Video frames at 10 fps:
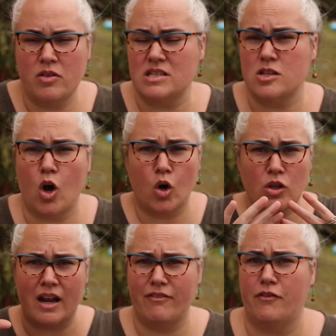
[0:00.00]
this is a whole
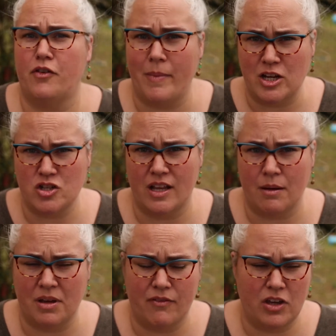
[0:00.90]
lot of information that
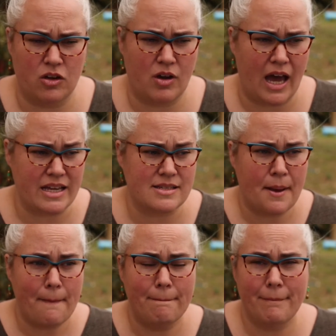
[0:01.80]
I'm giving you guys,
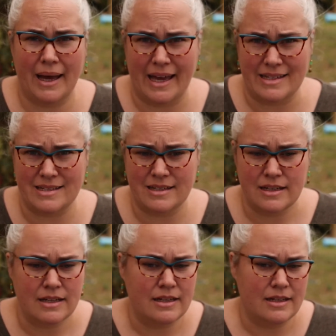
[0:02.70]
but
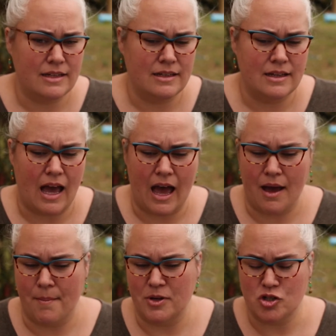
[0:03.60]

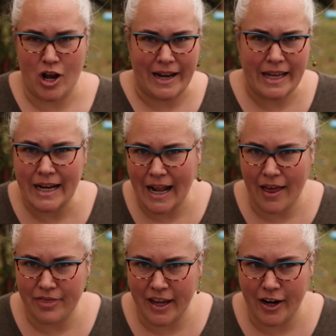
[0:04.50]
I'm gonna try to get it
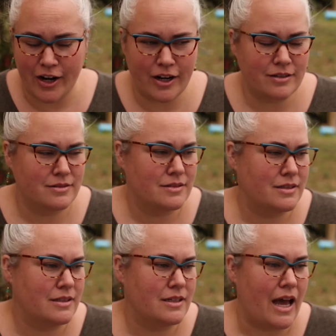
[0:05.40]
out there.
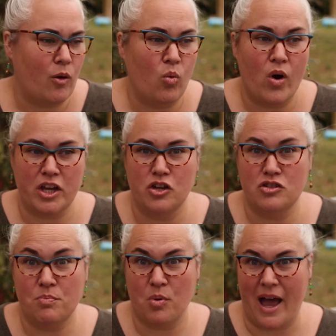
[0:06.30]
I want you
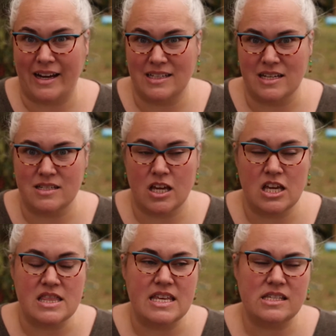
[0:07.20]
to practice.
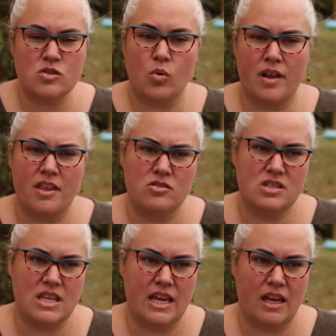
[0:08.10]
This is one of
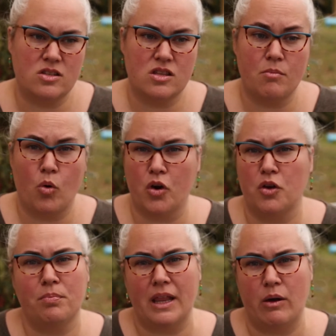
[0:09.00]
those things, the more
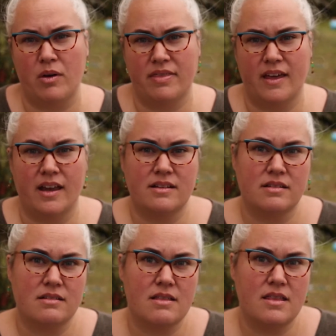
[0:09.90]
you play with it,
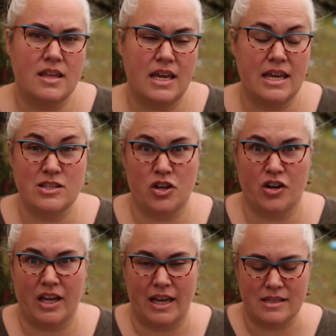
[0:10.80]
the
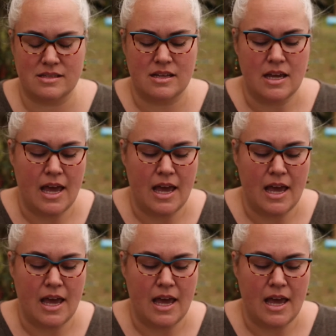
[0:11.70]
easier it gets.